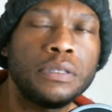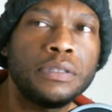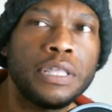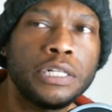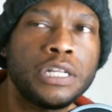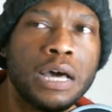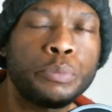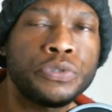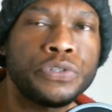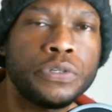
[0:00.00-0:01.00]
Donna
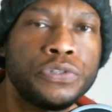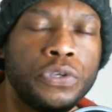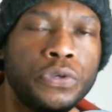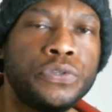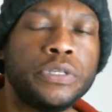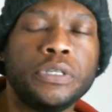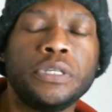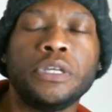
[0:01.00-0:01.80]
Brazile is using.